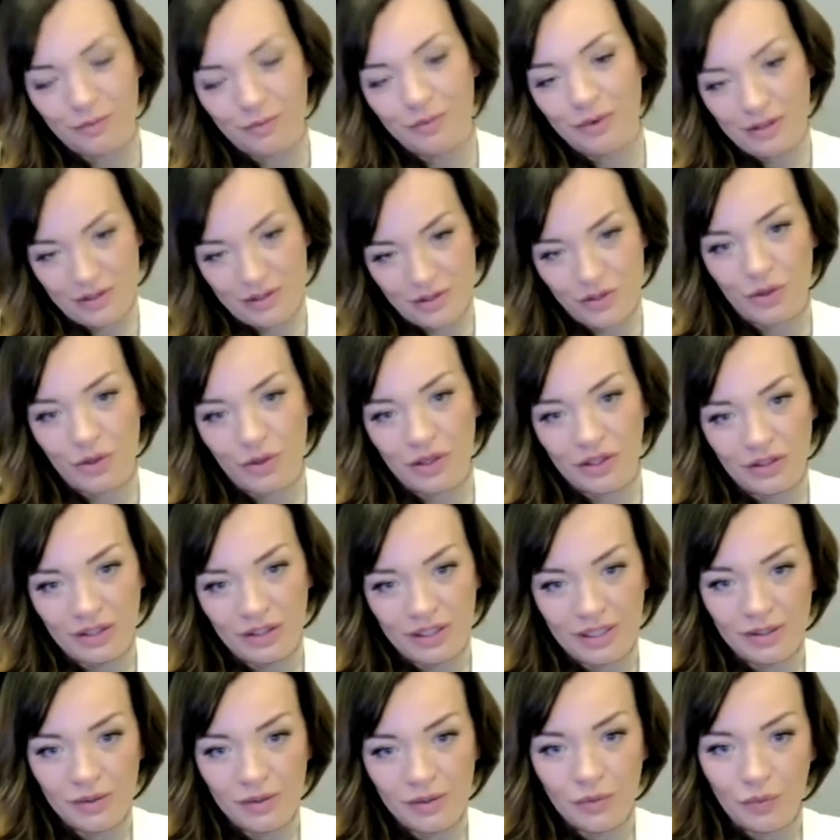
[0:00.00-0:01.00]

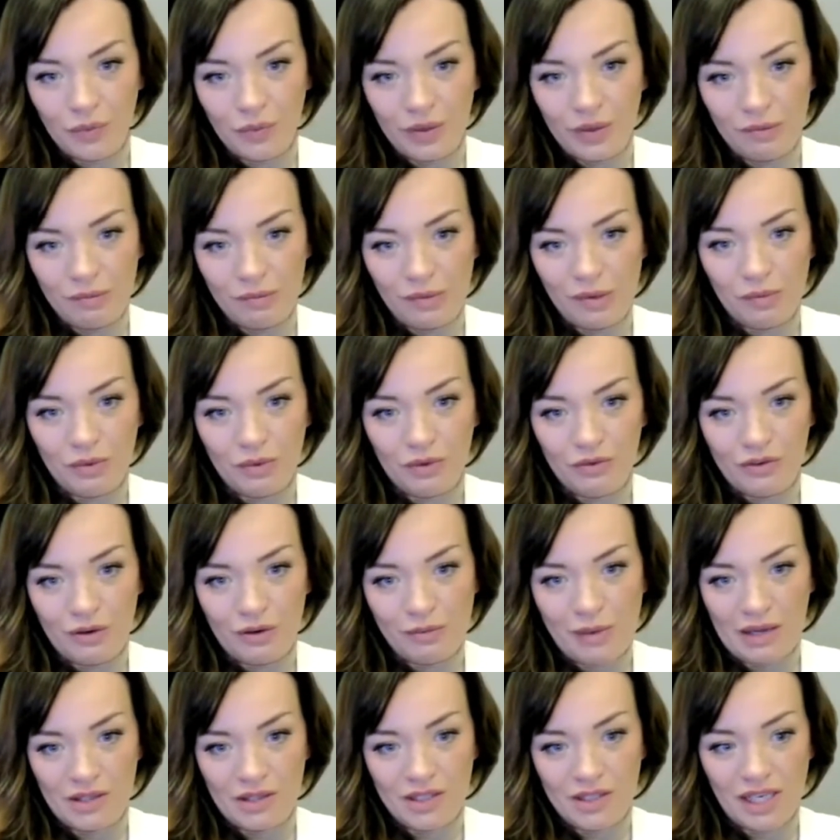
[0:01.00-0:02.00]
historically, when people
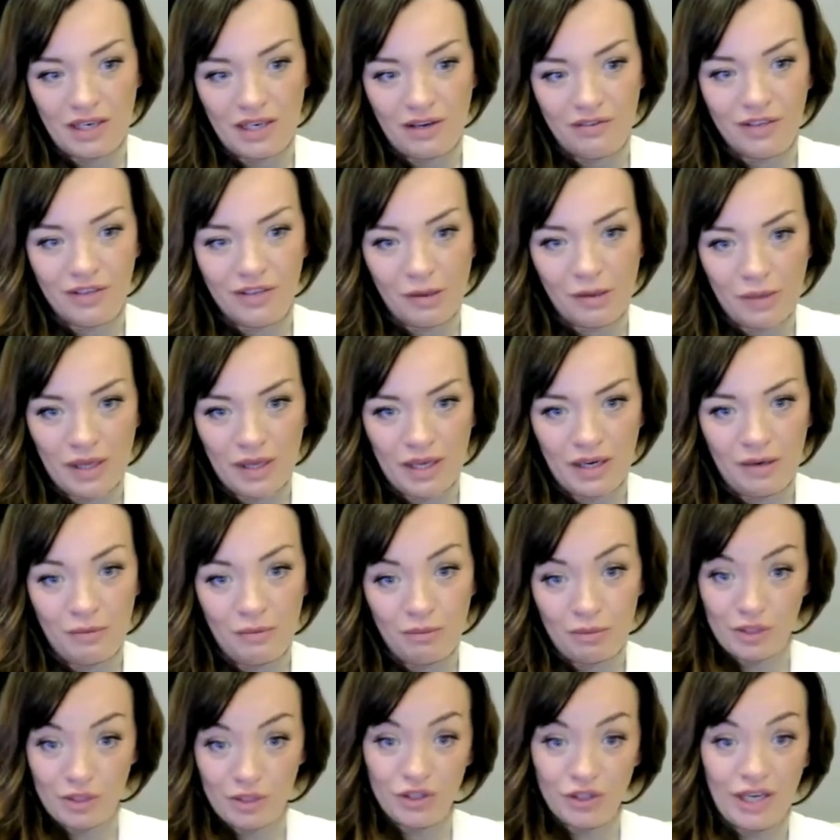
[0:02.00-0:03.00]
from outside have come in
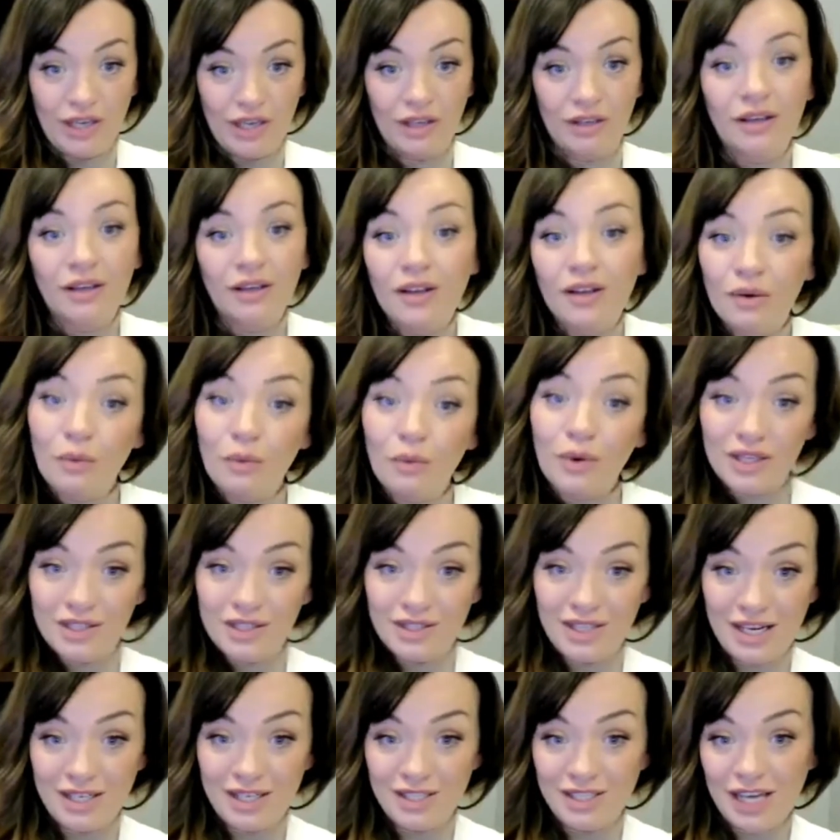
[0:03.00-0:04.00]
and portrayed what
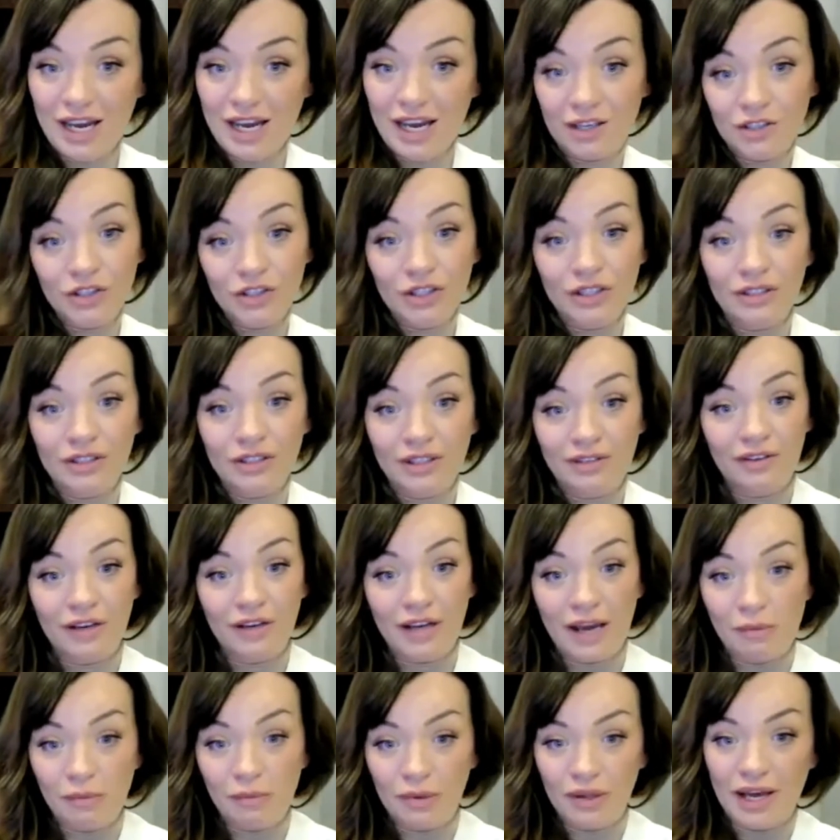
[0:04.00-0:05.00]
it's like to actually live in
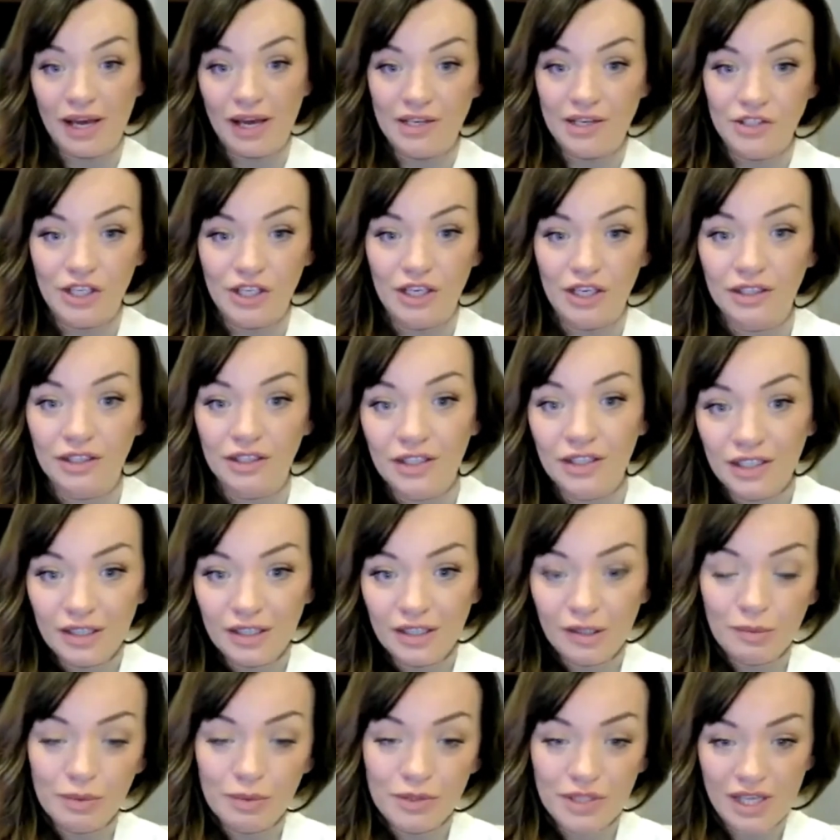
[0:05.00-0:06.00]
Appalachia,
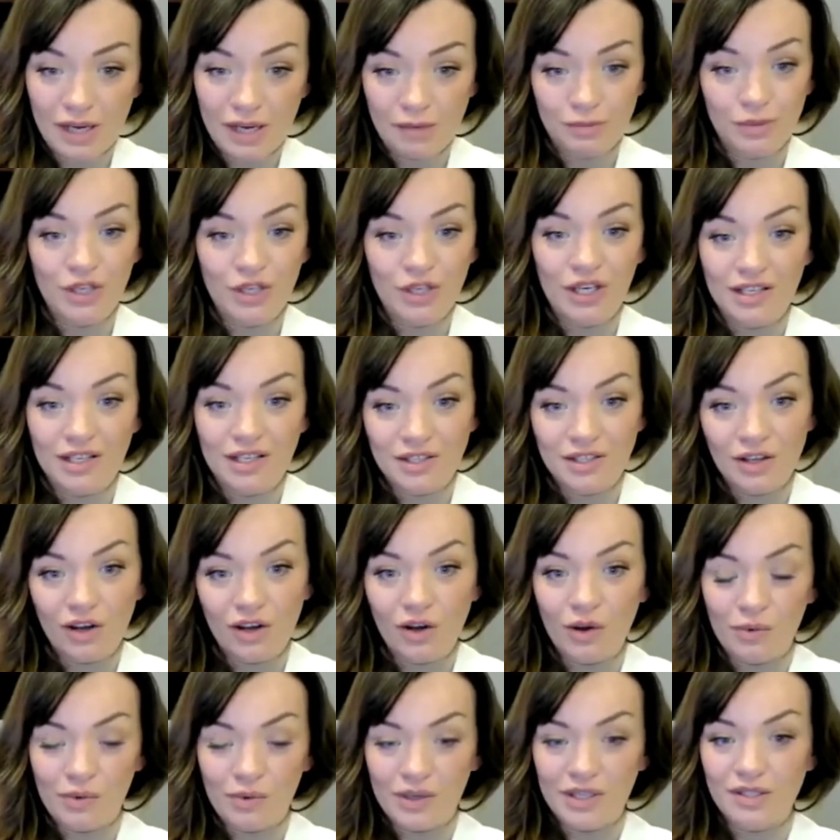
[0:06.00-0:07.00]
the perception hasn't
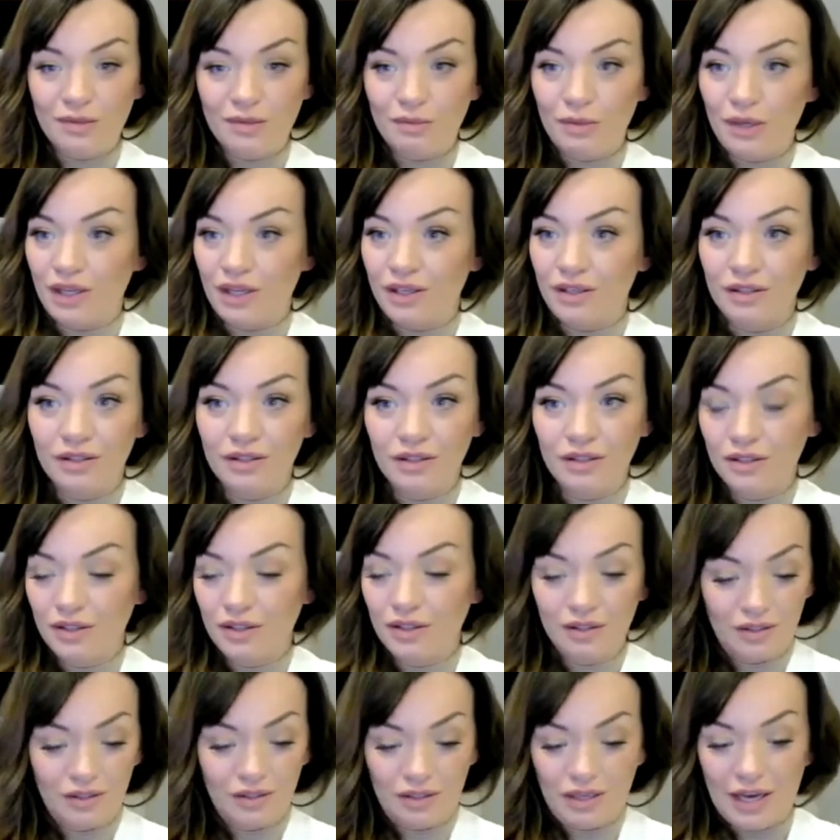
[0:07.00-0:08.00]
always been
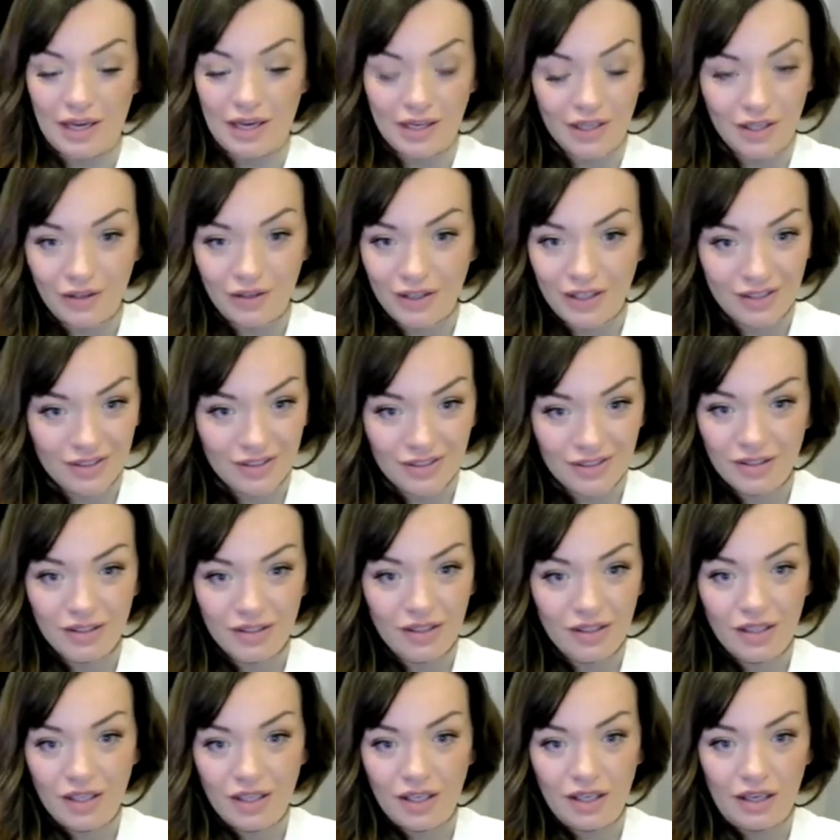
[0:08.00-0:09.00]
accurate
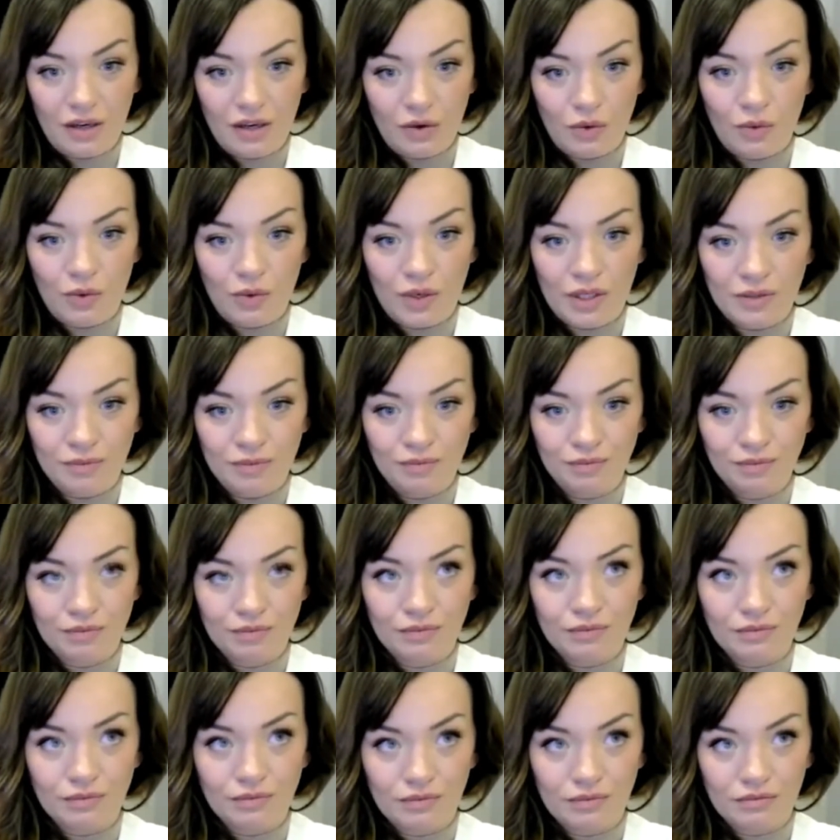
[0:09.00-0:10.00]
or
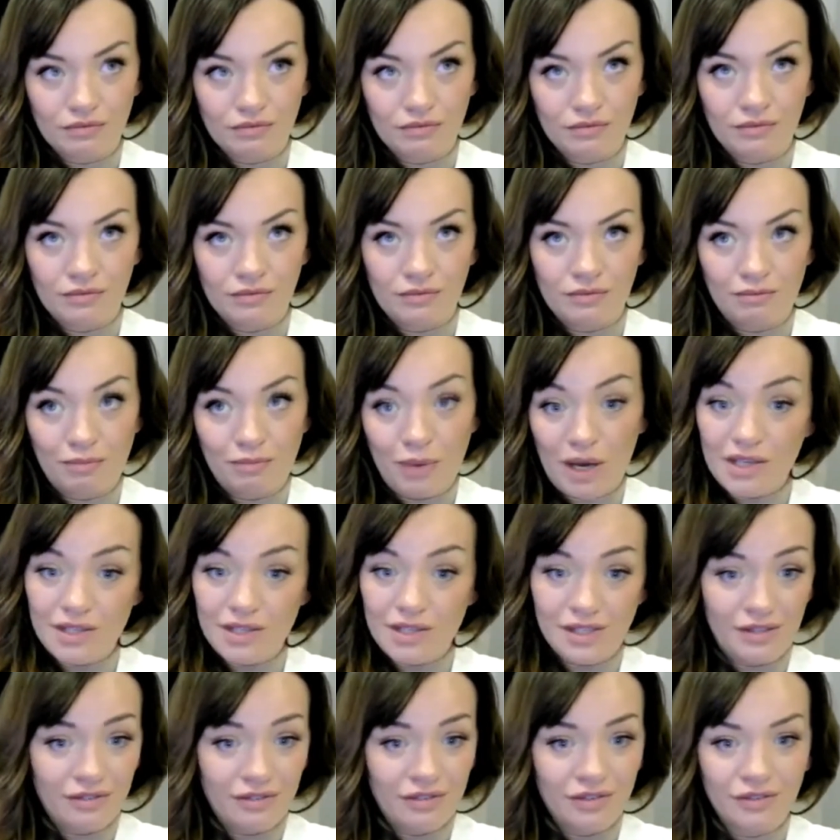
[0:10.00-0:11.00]

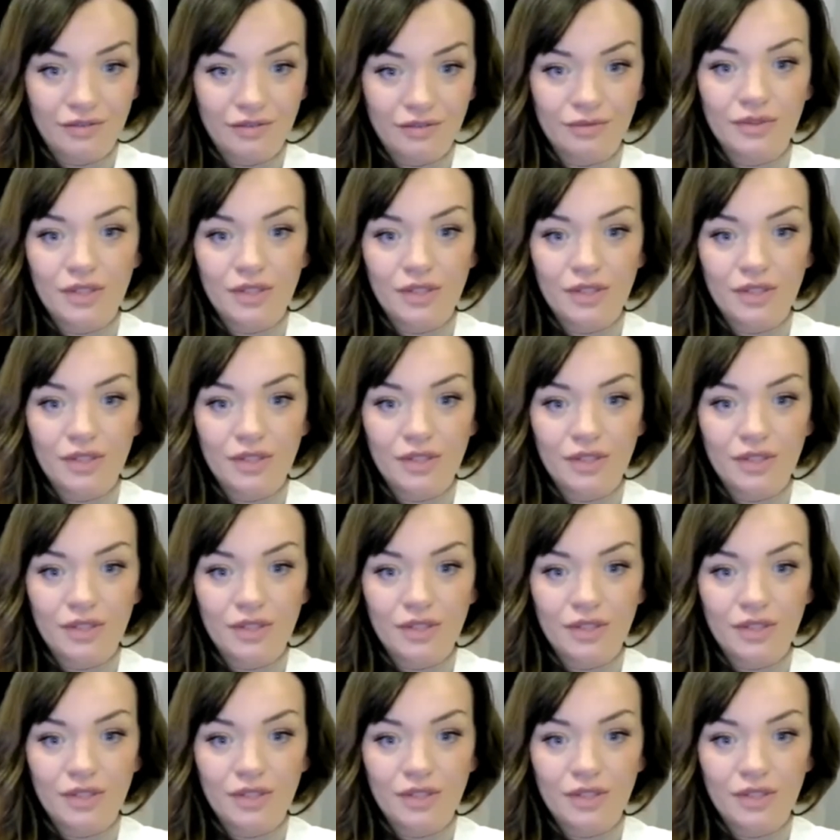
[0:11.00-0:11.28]
positive.